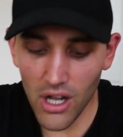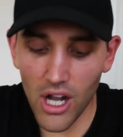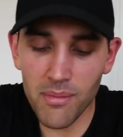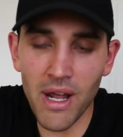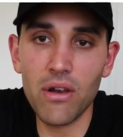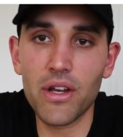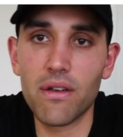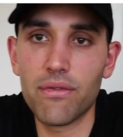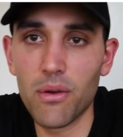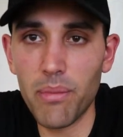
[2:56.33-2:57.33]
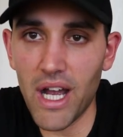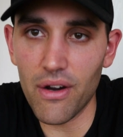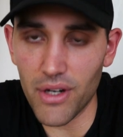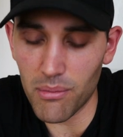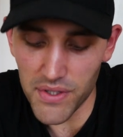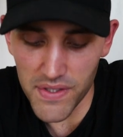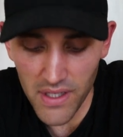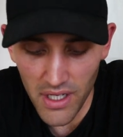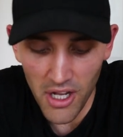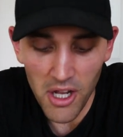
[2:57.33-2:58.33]
I'm now looking for a pair of
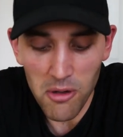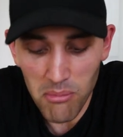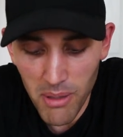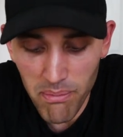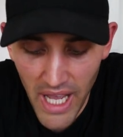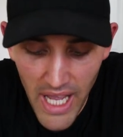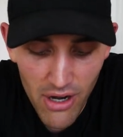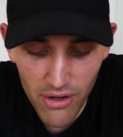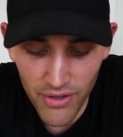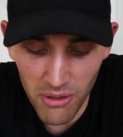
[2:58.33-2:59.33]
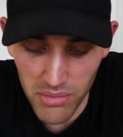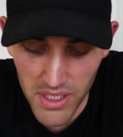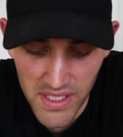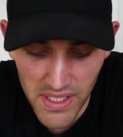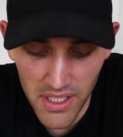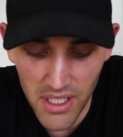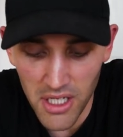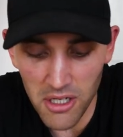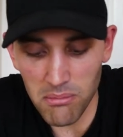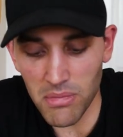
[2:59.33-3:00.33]
numbers. My pair of numbers
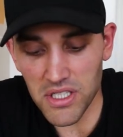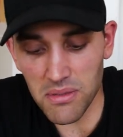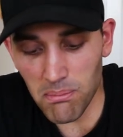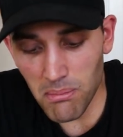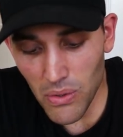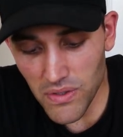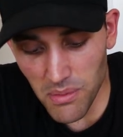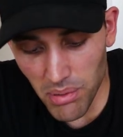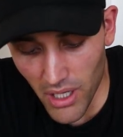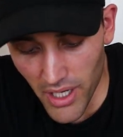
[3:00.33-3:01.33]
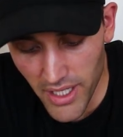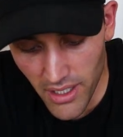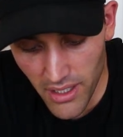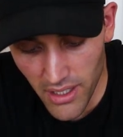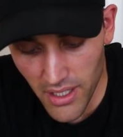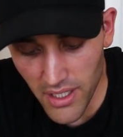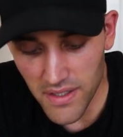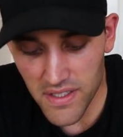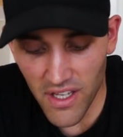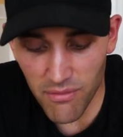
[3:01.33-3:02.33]
must multiply
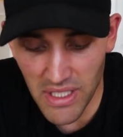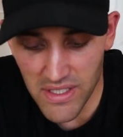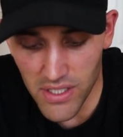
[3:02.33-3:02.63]
to give me